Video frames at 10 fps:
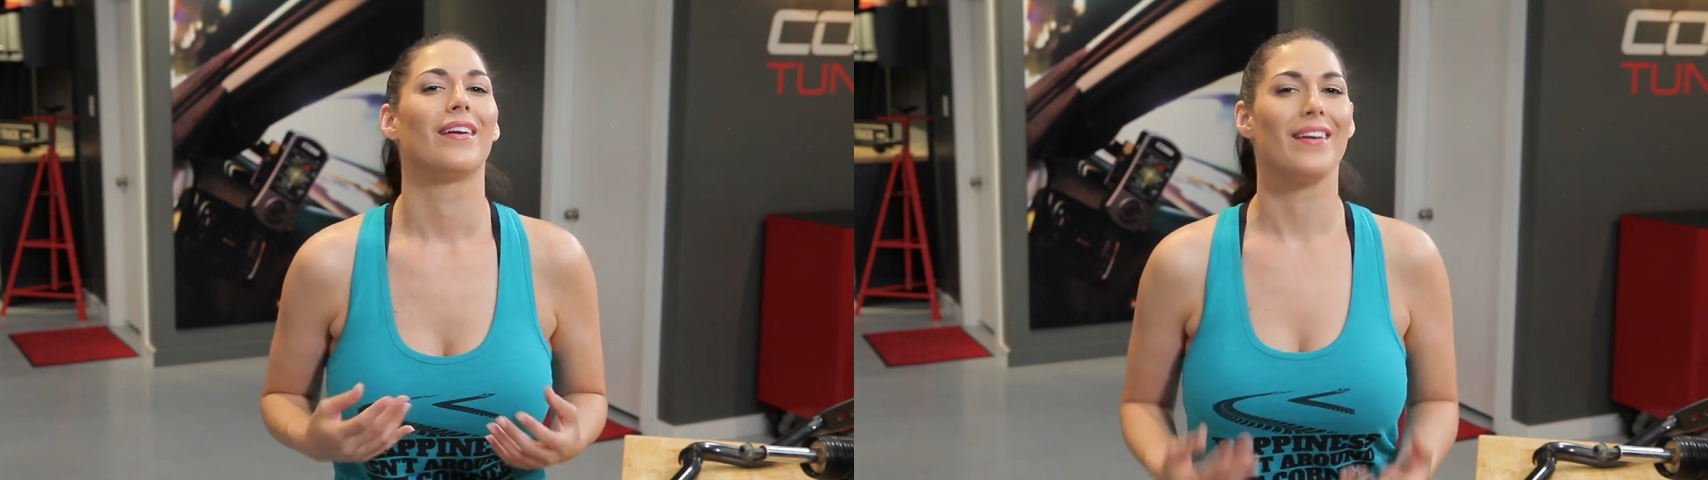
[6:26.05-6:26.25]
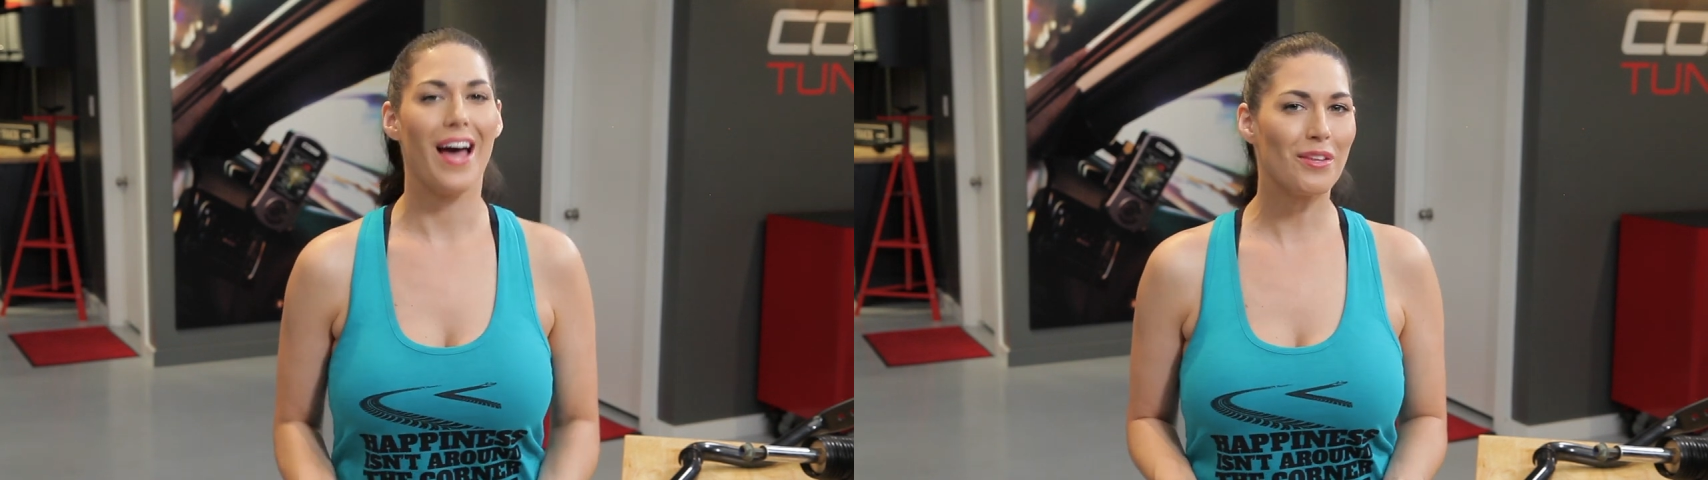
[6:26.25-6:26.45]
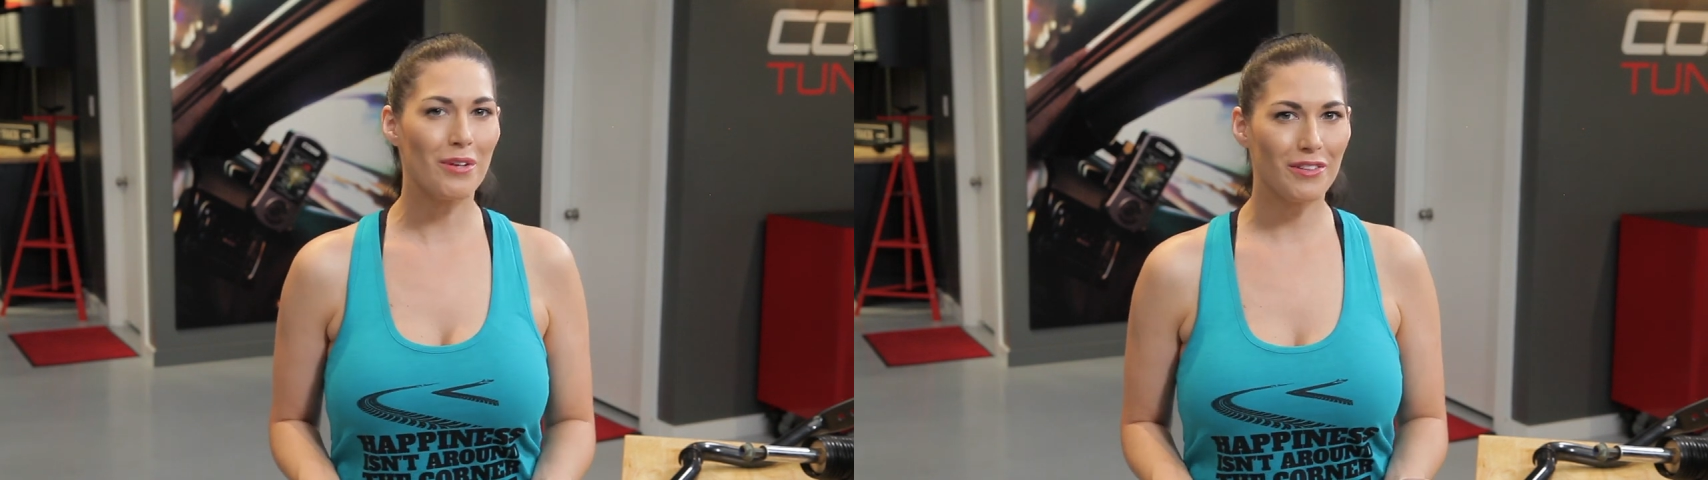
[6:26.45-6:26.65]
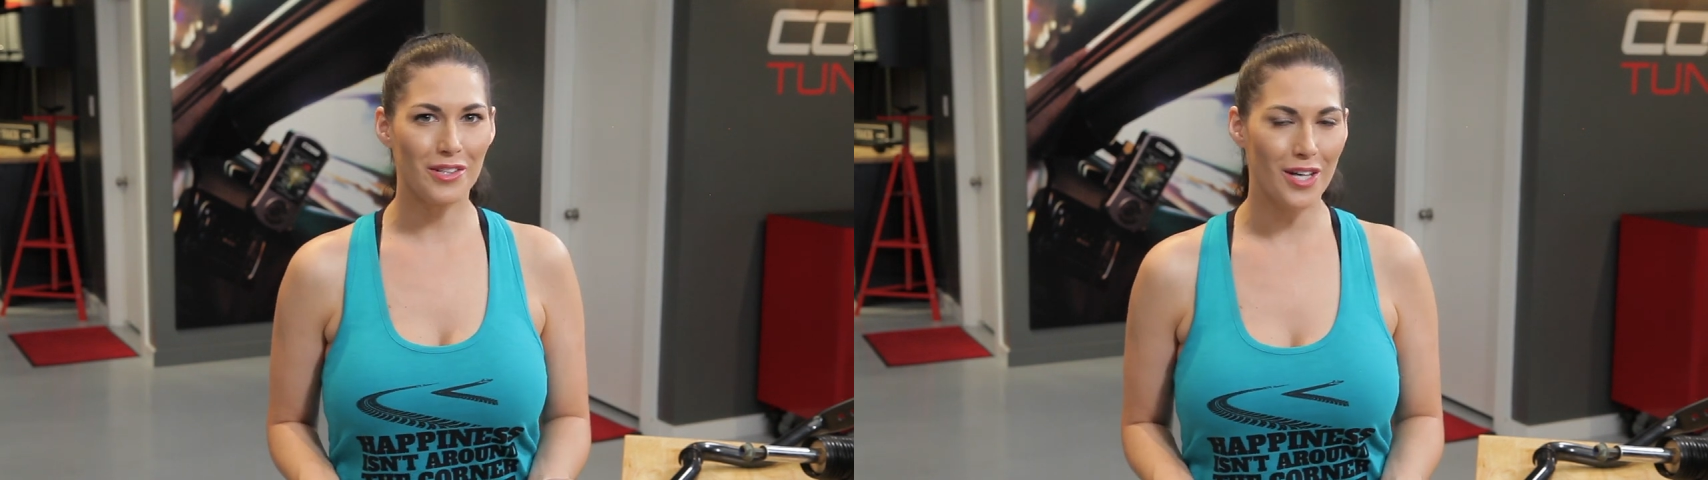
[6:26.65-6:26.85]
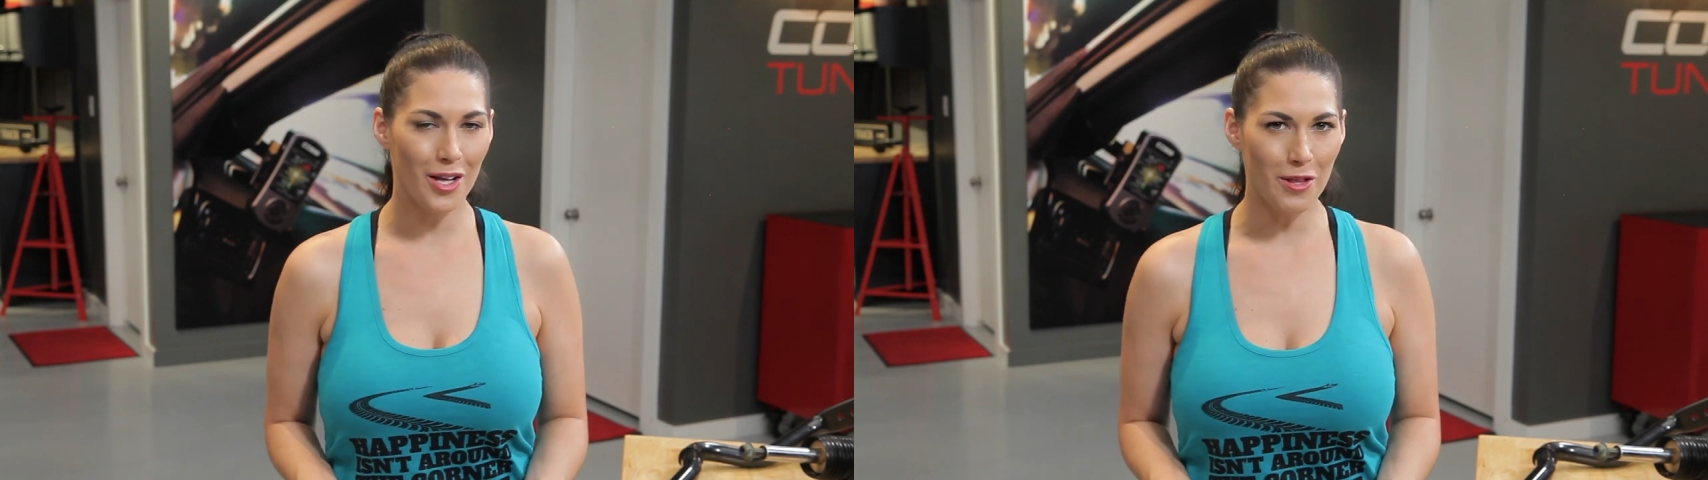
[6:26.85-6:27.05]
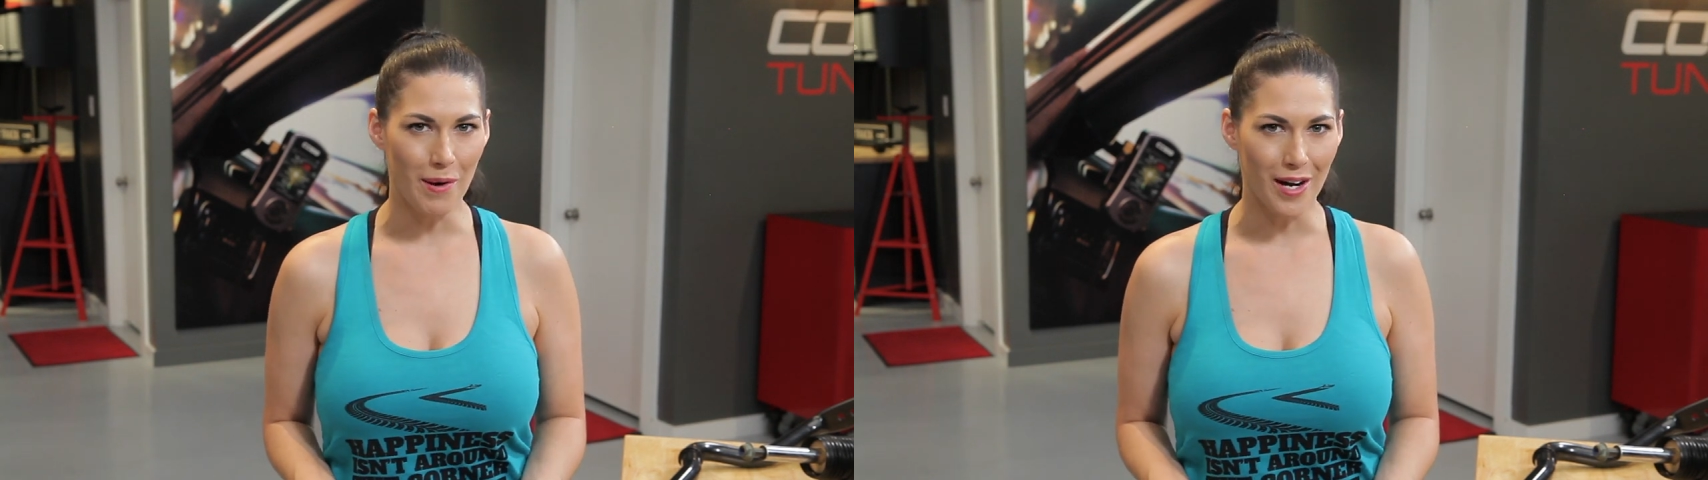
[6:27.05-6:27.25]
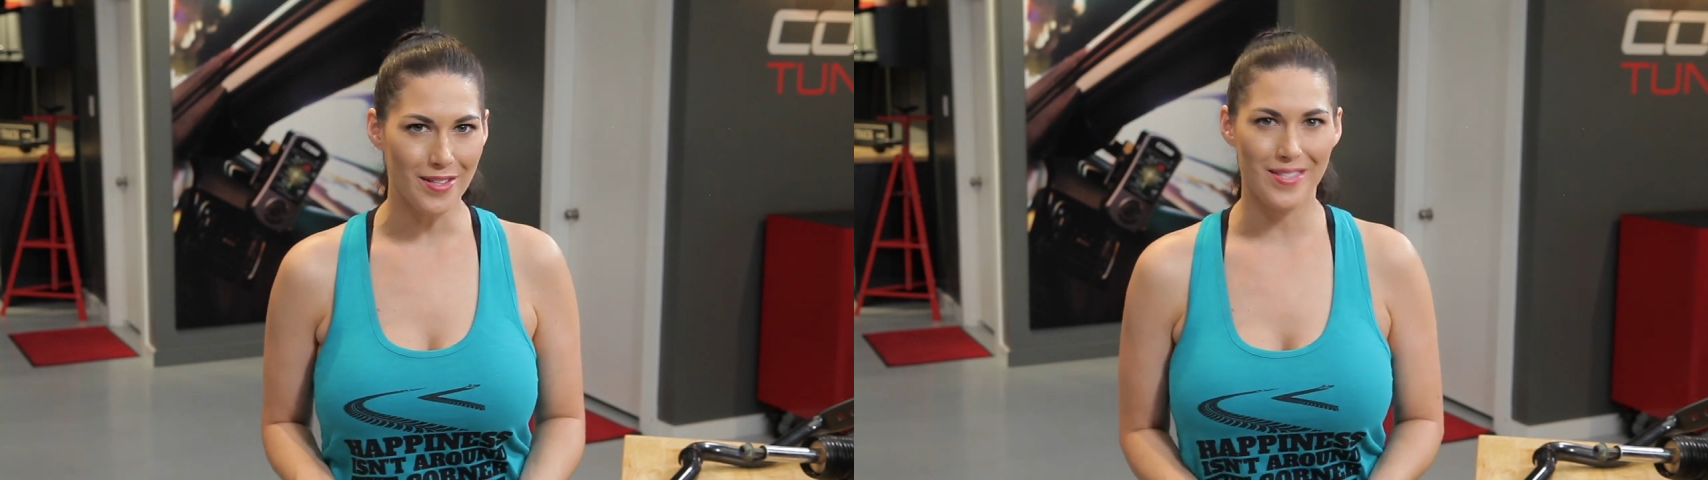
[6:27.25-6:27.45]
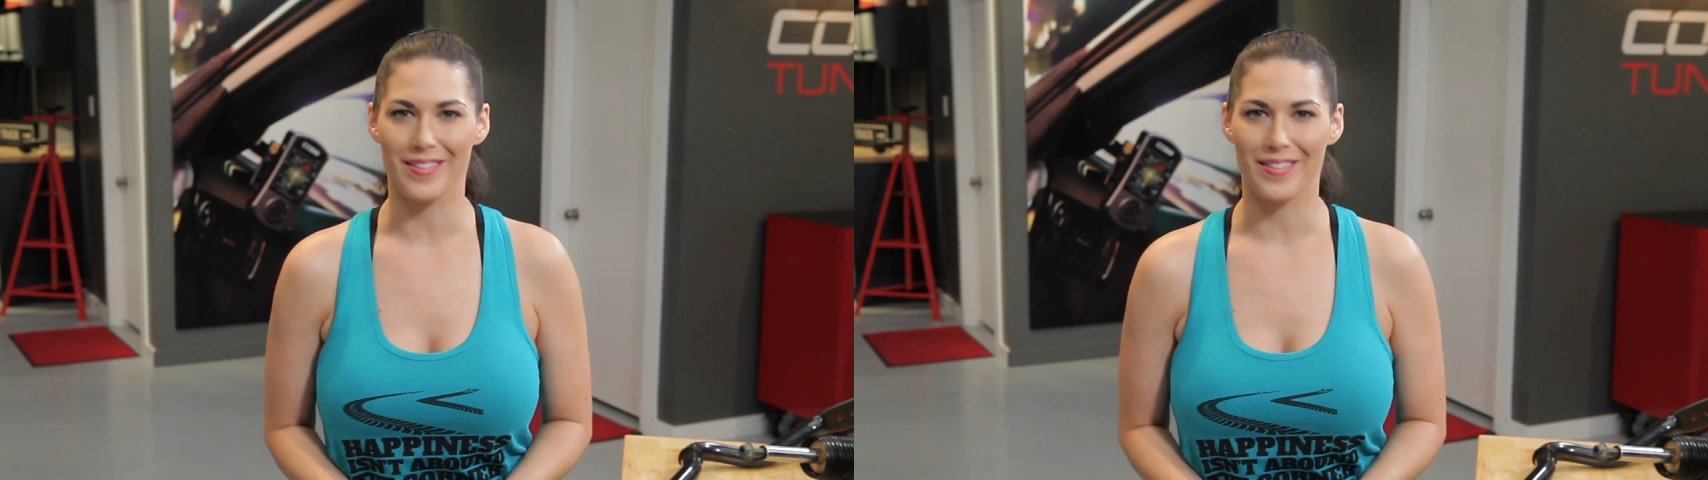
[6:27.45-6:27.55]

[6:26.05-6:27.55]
Now that we've learned all the parts,